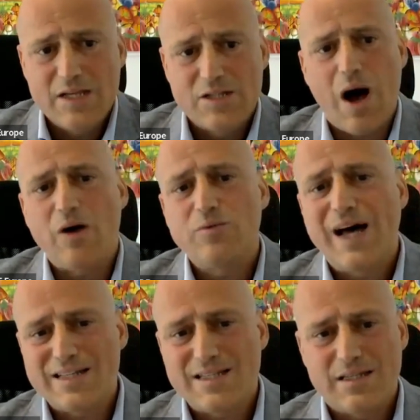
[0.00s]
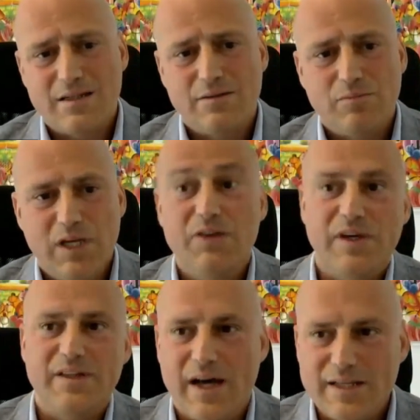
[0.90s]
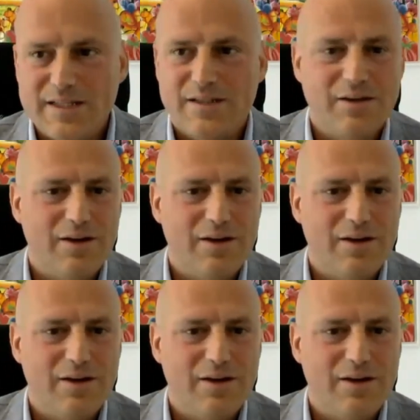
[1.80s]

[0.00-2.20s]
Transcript: So how does, if it does,